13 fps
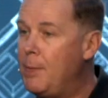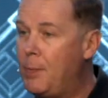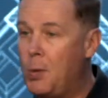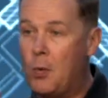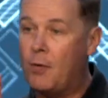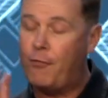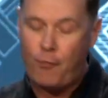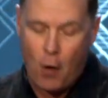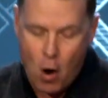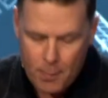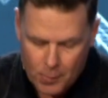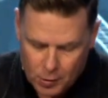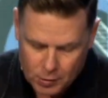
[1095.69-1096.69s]
people were
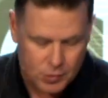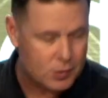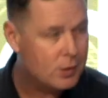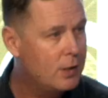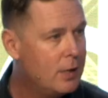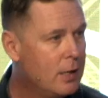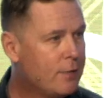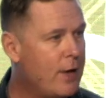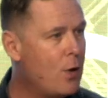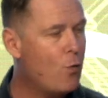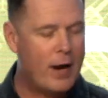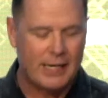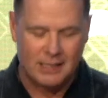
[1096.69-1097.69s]
farmers.
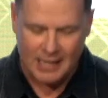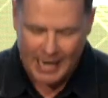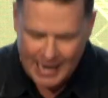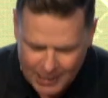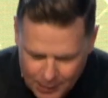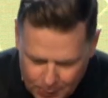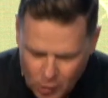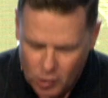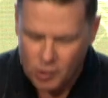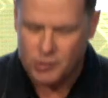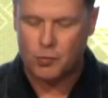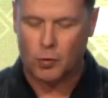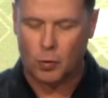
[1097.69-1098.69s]
They raised
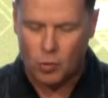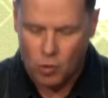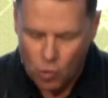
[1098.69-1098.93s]
animals, grew